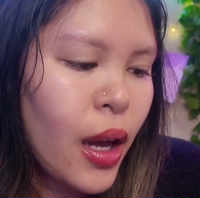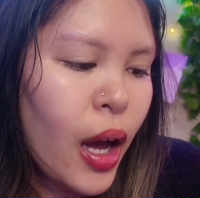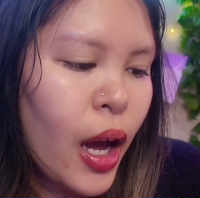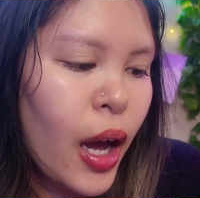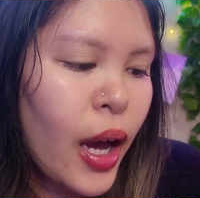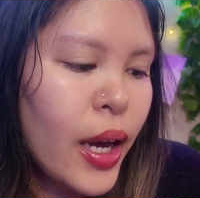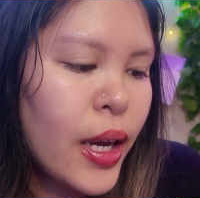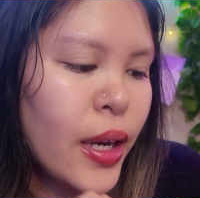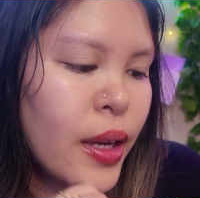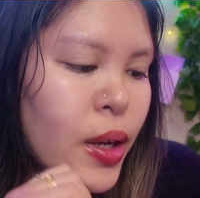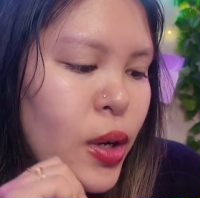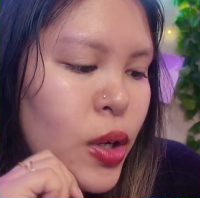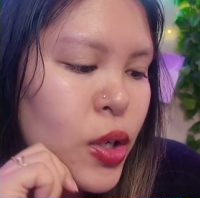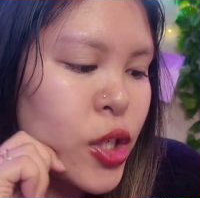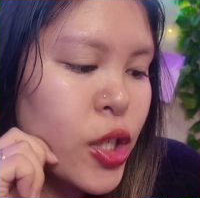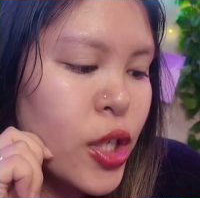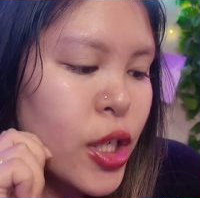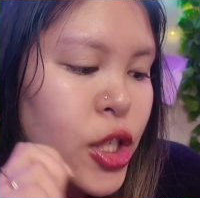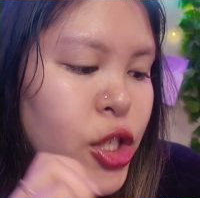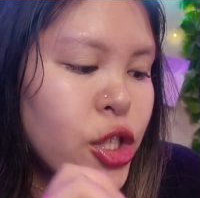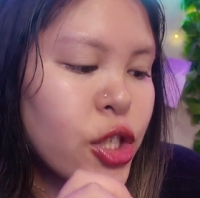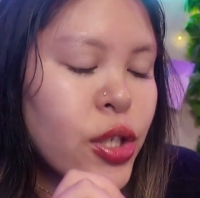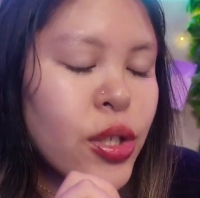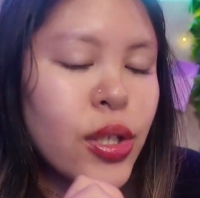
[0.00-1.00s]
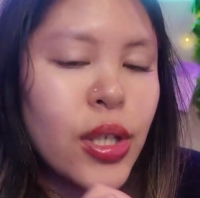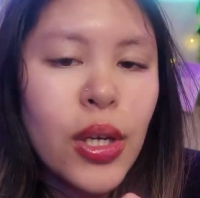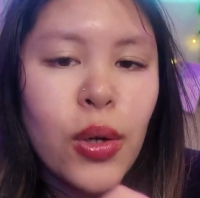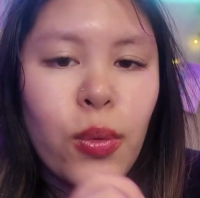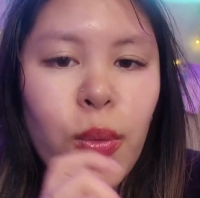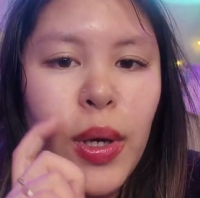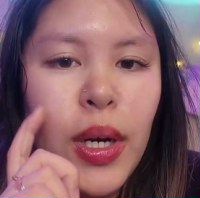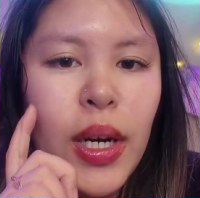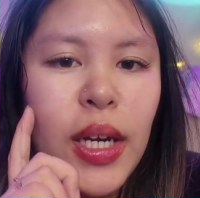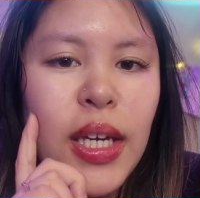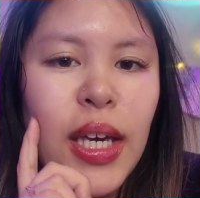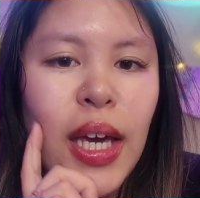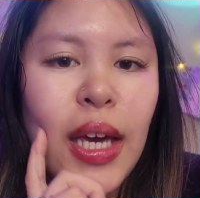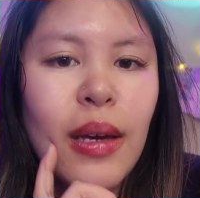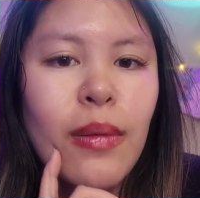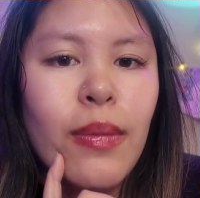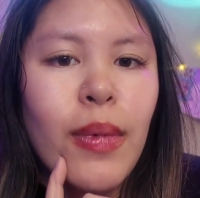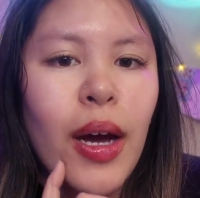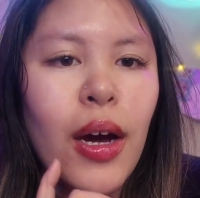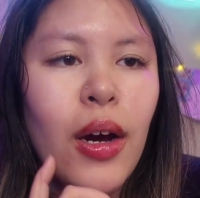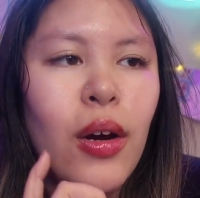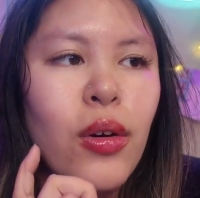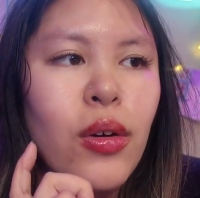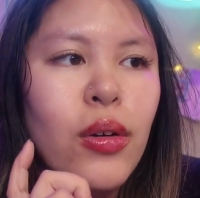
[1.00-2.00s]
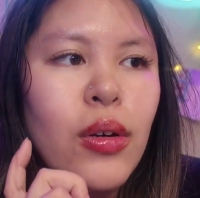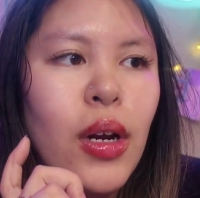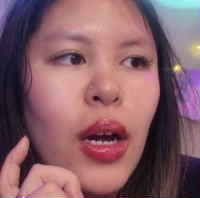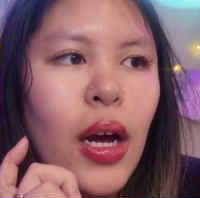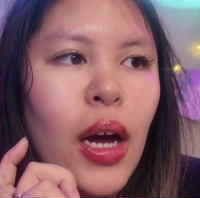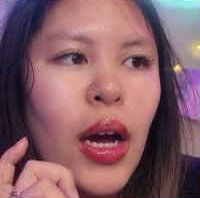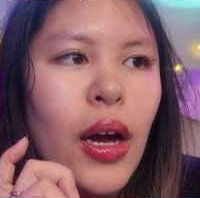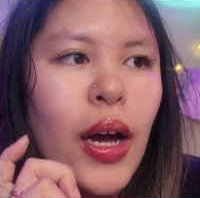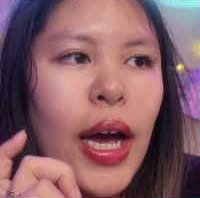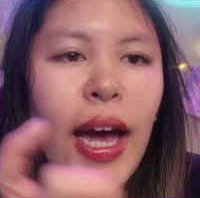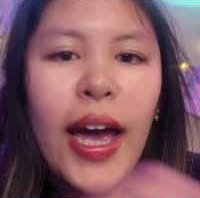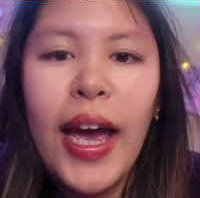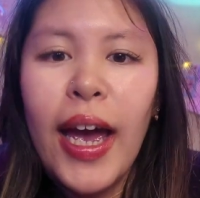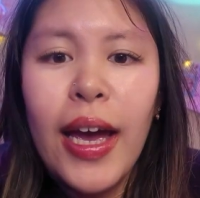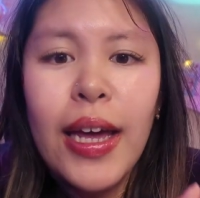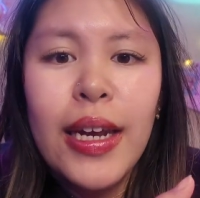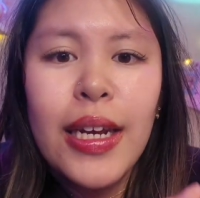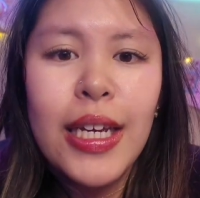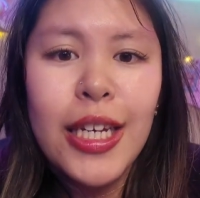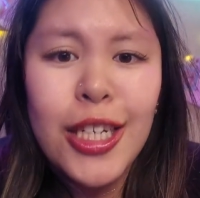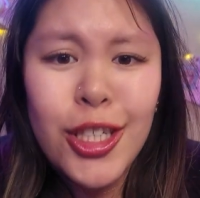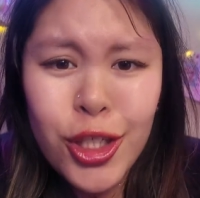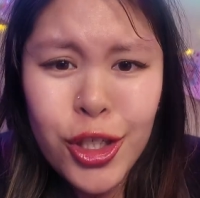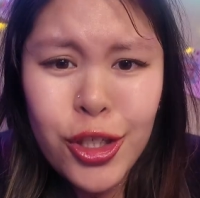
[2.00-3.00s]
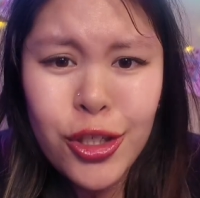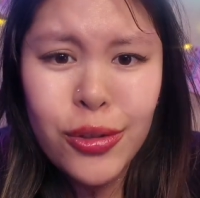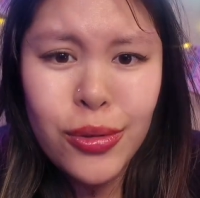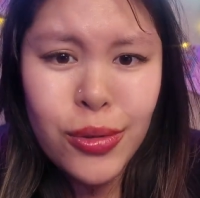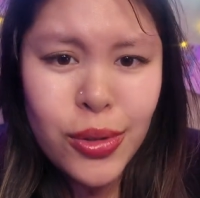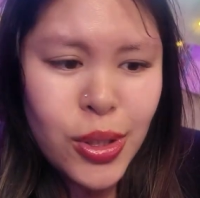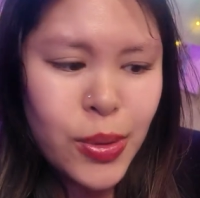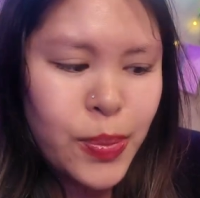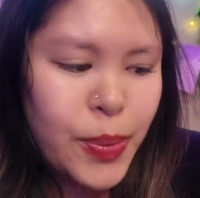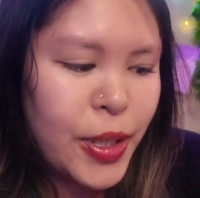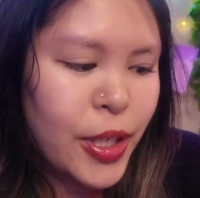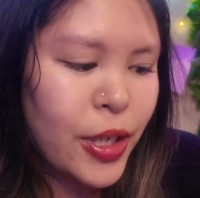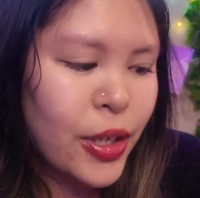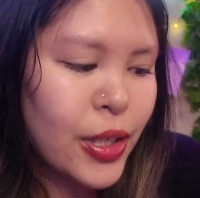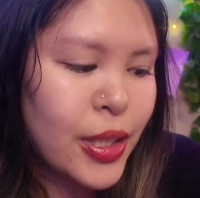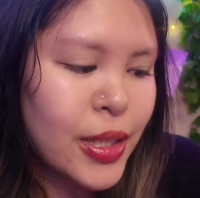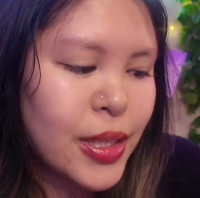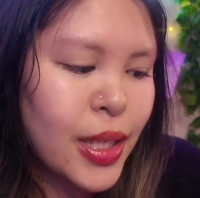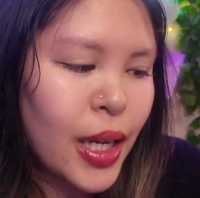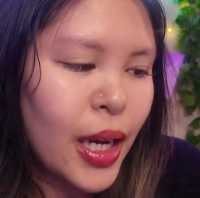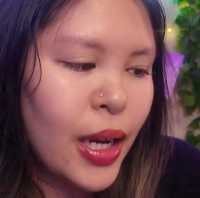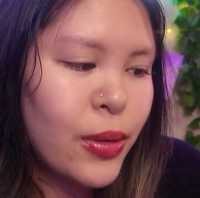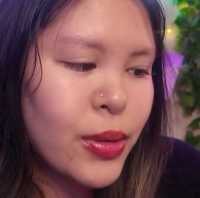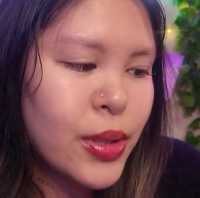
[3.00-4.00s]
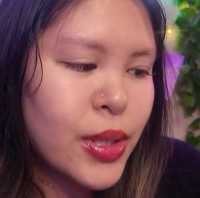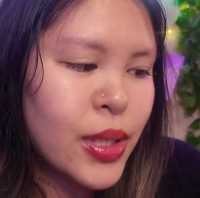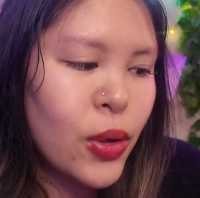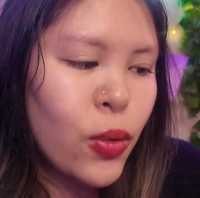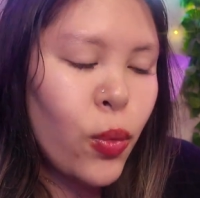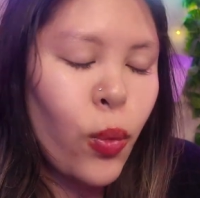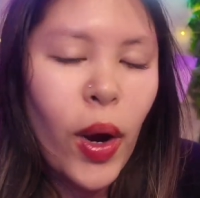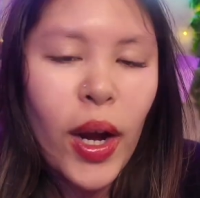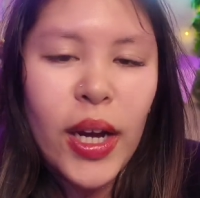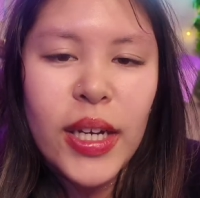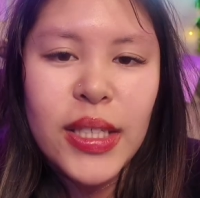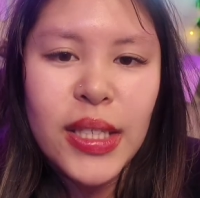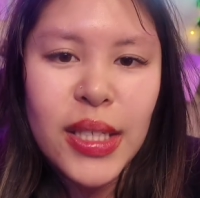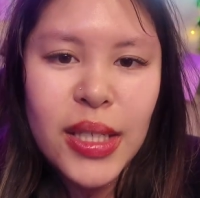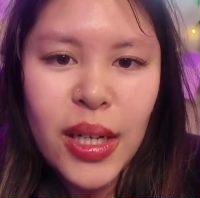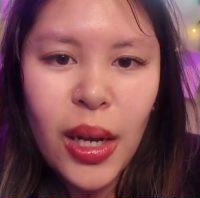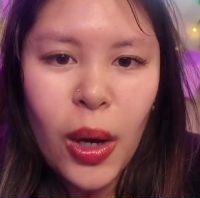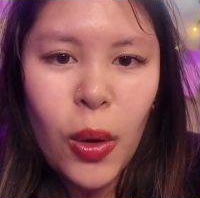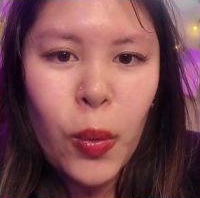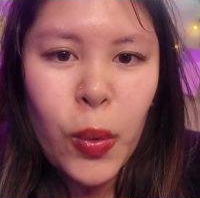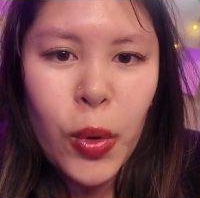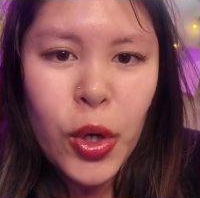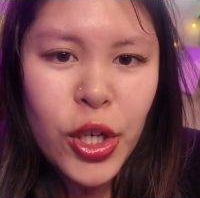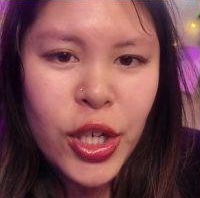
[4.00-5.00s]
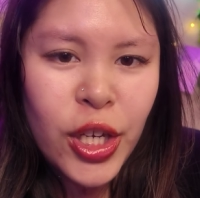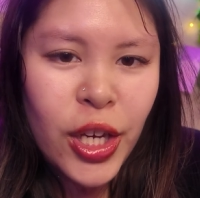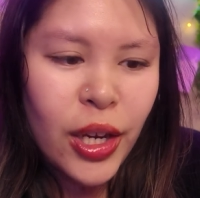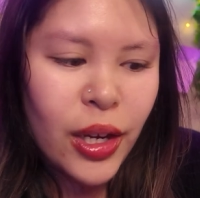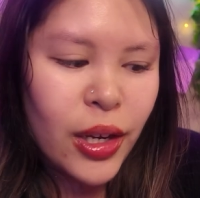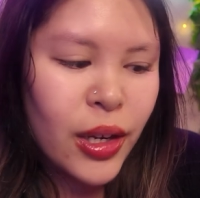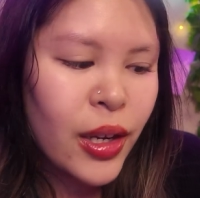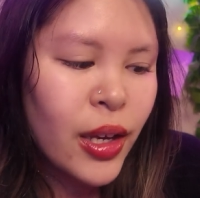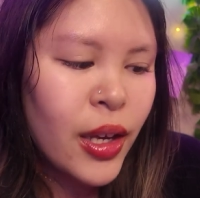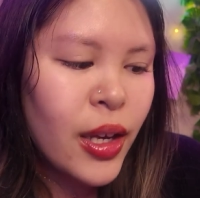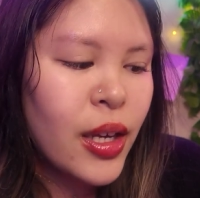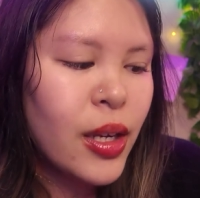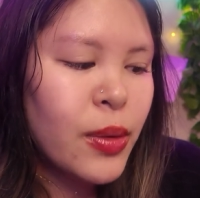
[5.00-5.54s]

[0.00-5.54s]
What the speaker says: I initially, when I came out, I had issues because I was like, why is it not working?